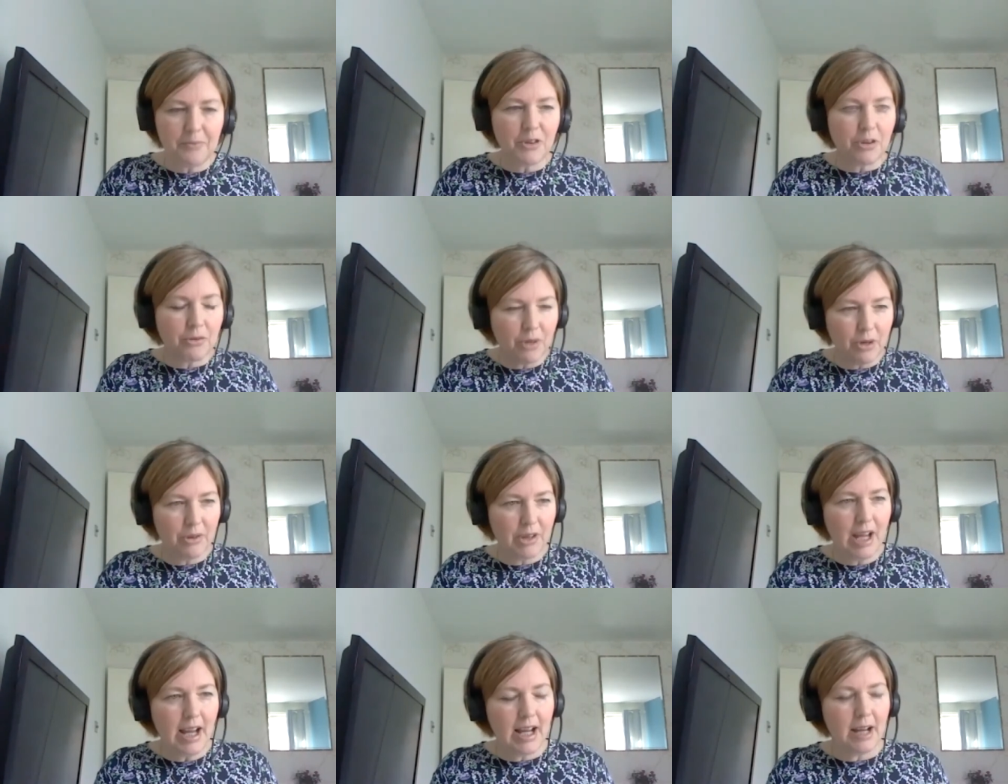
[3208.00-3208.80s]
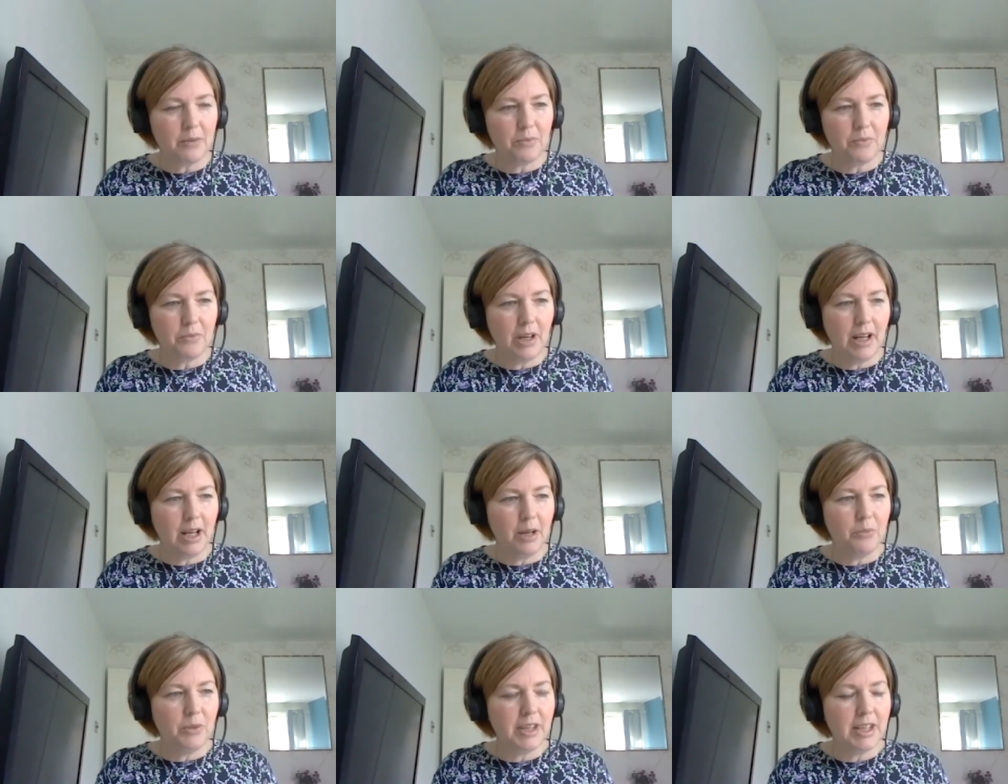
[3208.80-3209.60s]
through that,
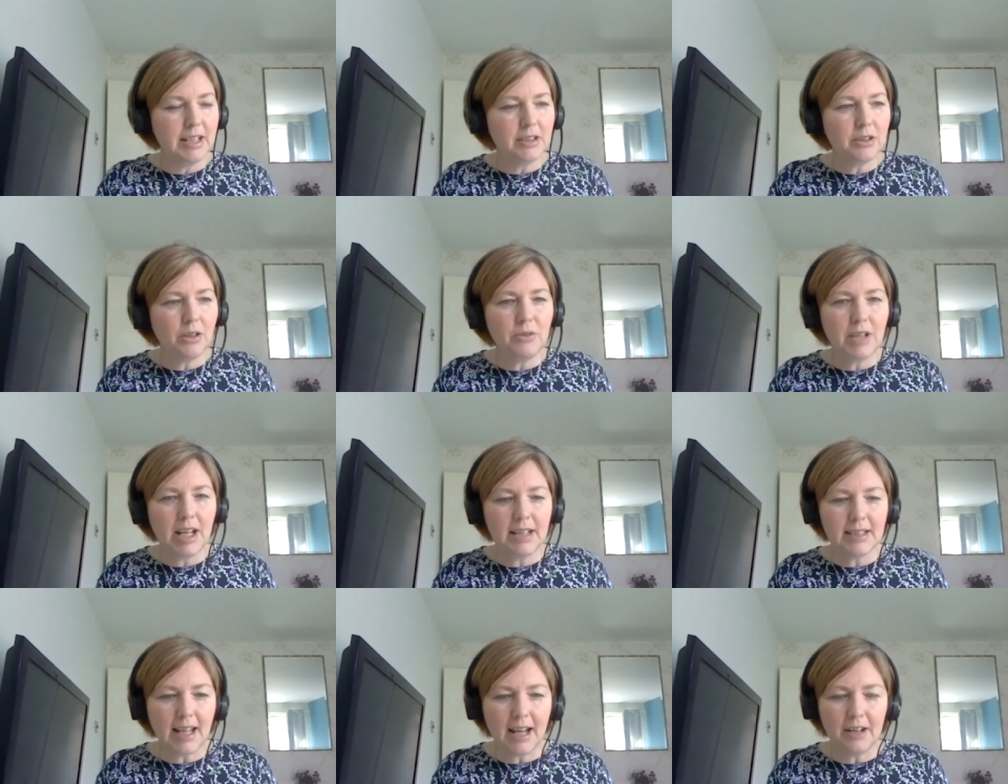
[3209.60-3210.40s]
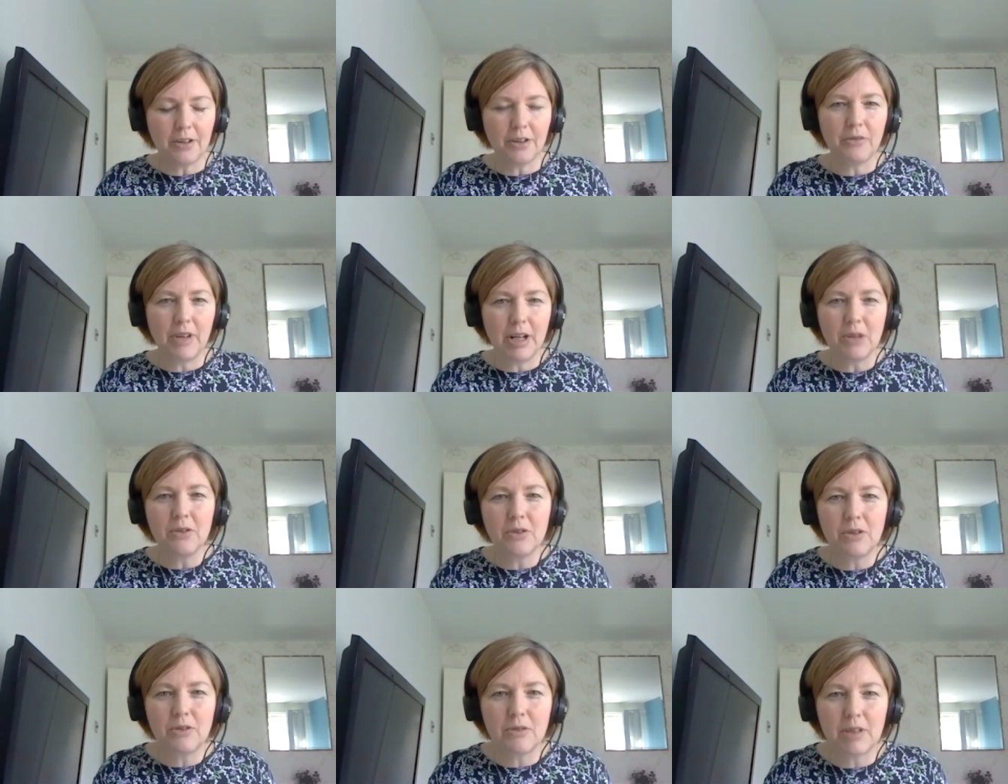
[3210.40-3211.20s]
within 2 days, I had
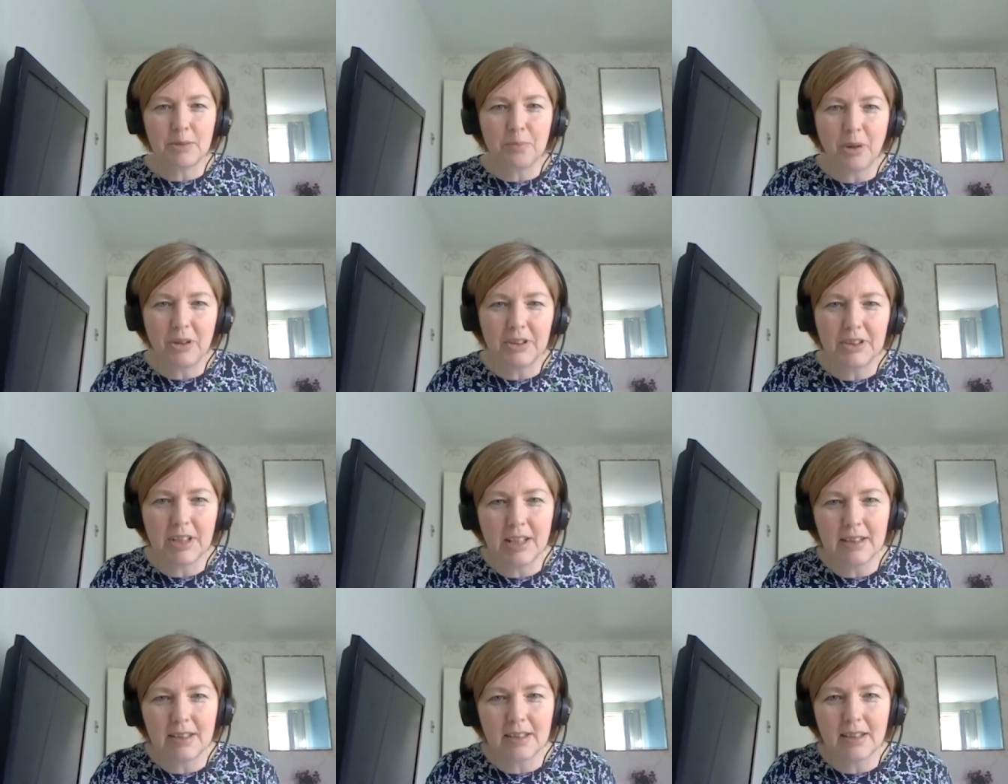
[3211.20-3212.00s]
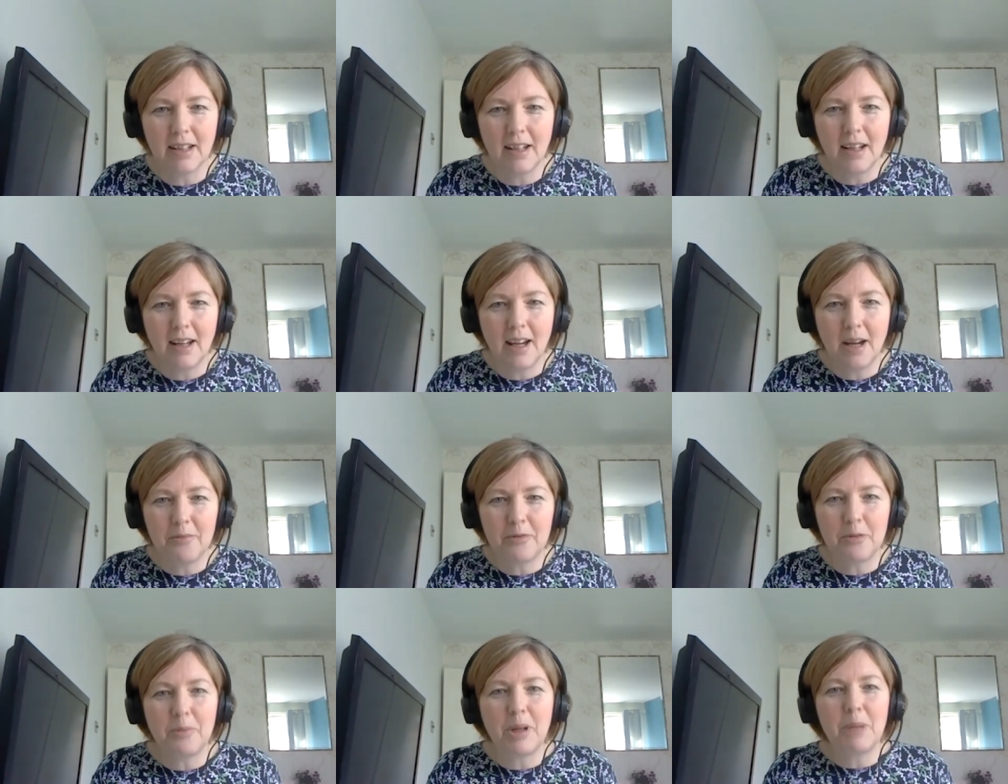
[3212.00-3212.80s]
300 responses
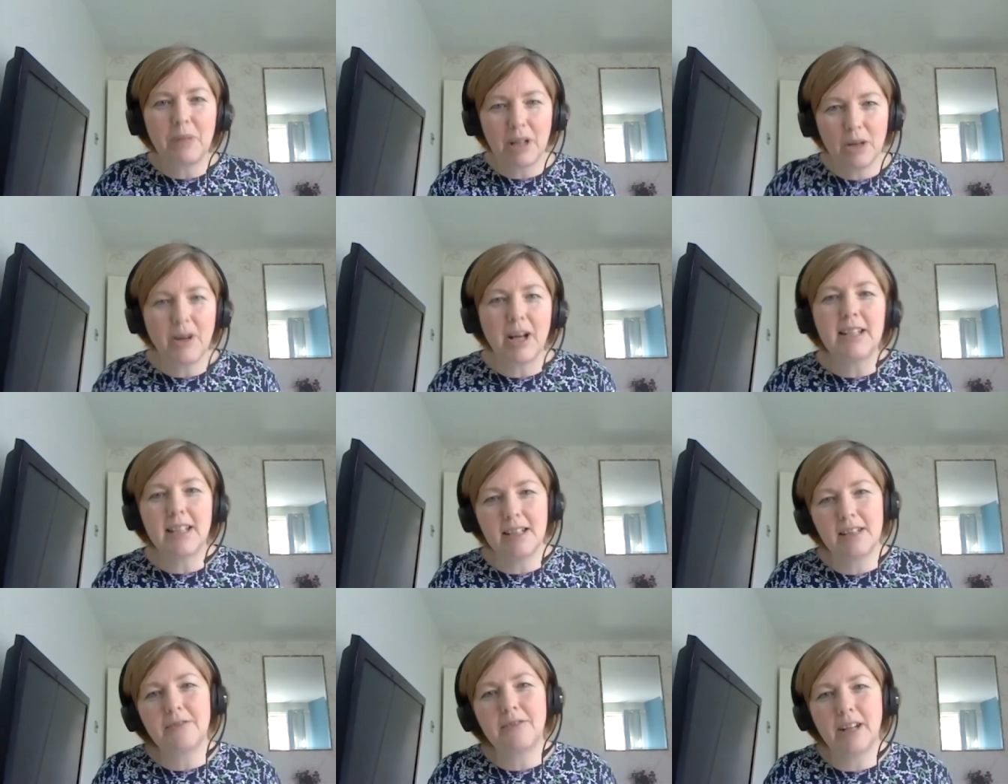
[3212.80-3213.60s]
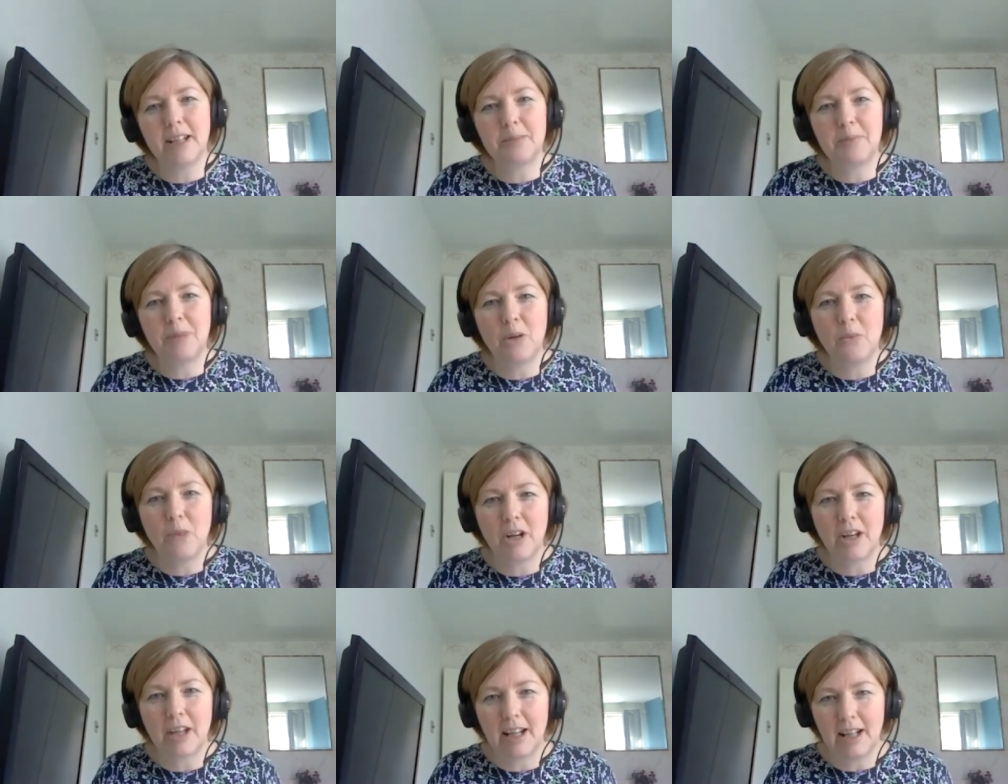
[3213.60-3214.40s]
from people who identify as being
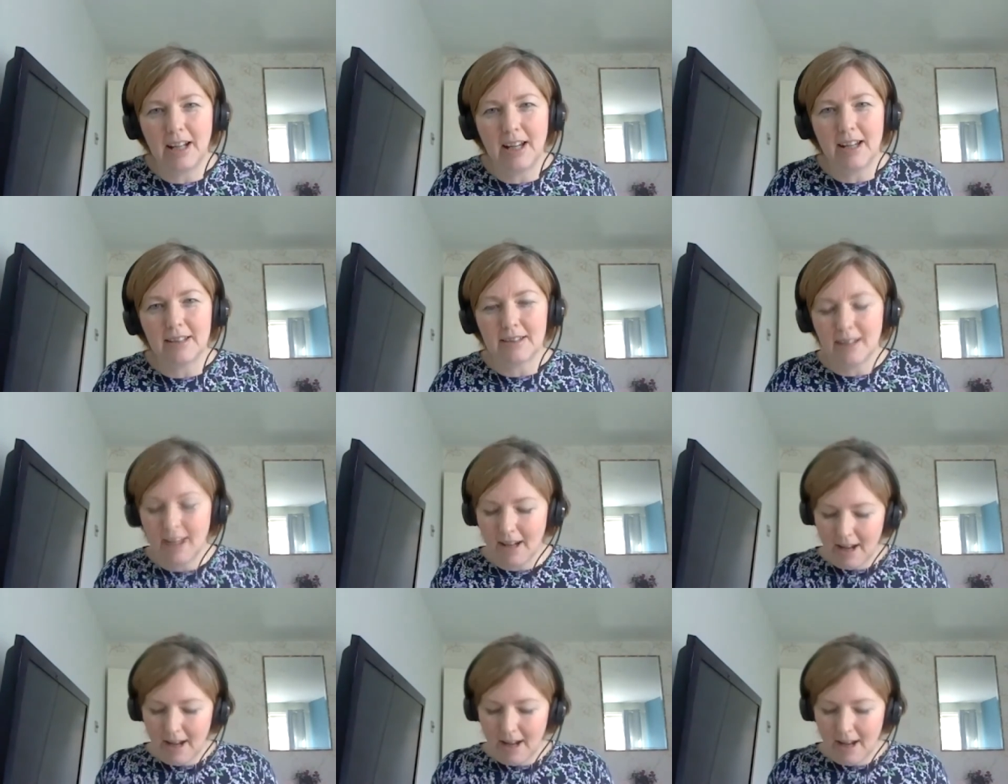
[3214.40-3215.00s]
working class.